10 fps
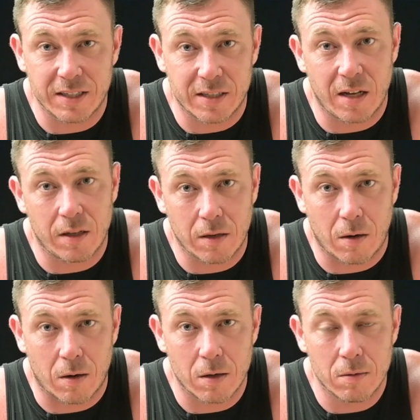sit in the
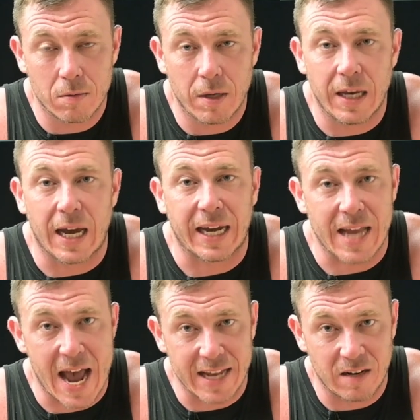car, I can
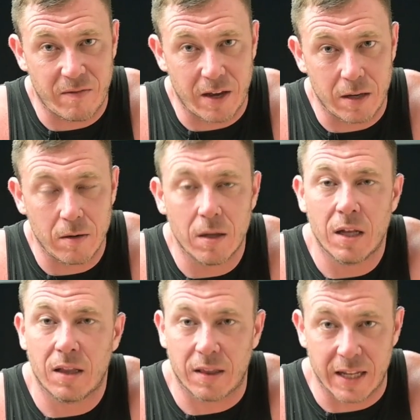activate,
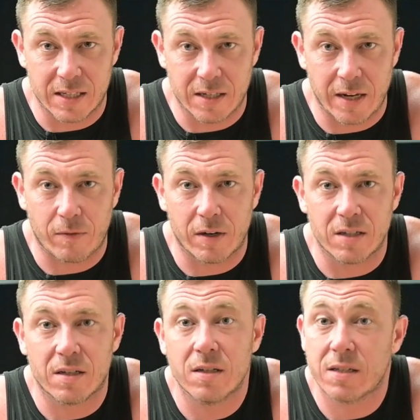let's say for
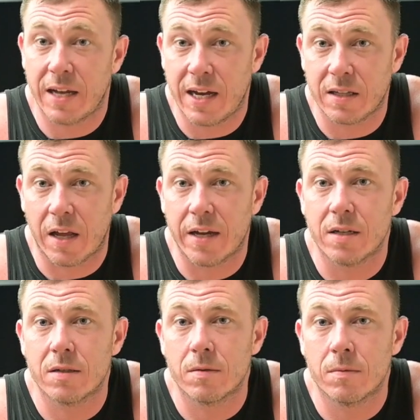instance, the
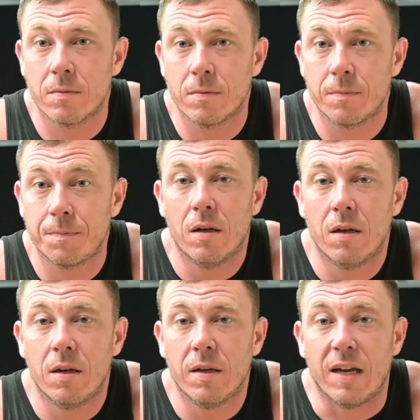headlights.
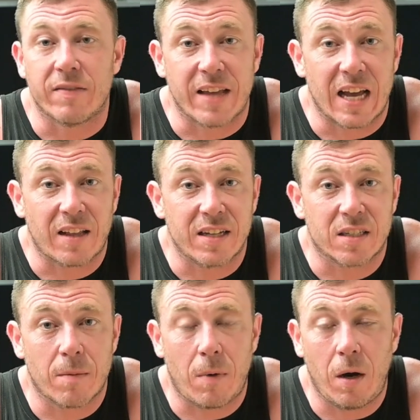If the headlights
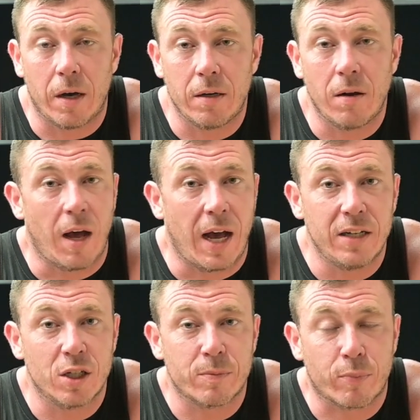come on, I
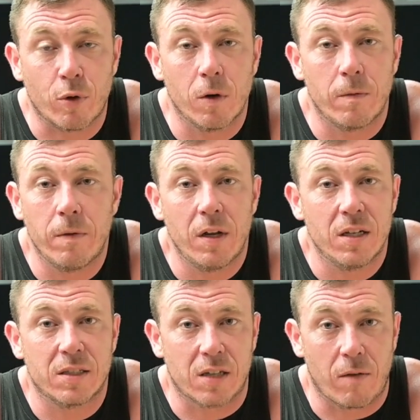just prove
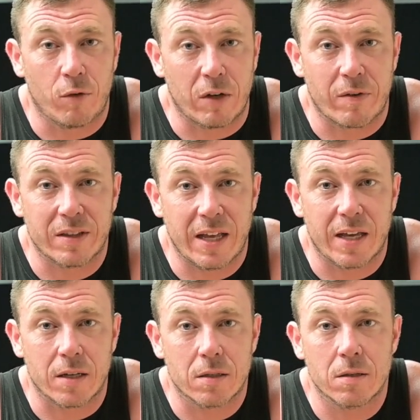several different
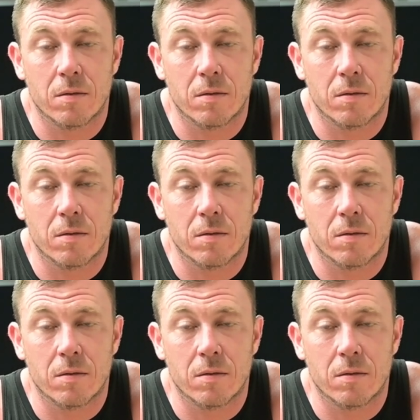things.